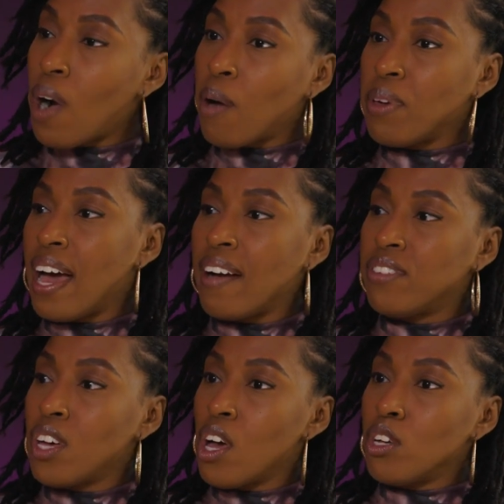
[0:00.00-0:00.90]
why we have
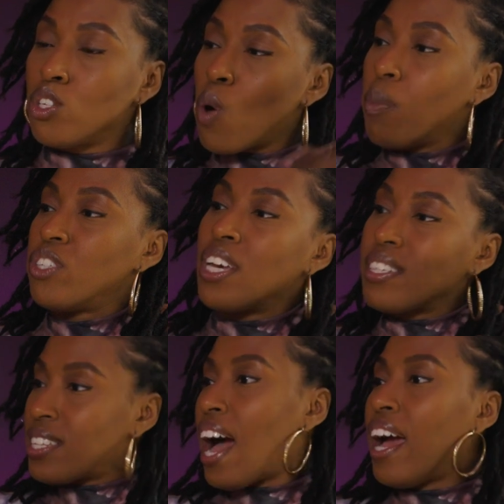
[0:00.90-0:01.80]
so much
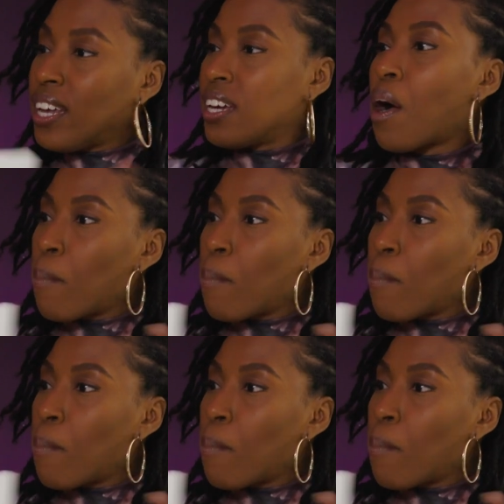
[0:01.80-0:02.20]
anxiety in our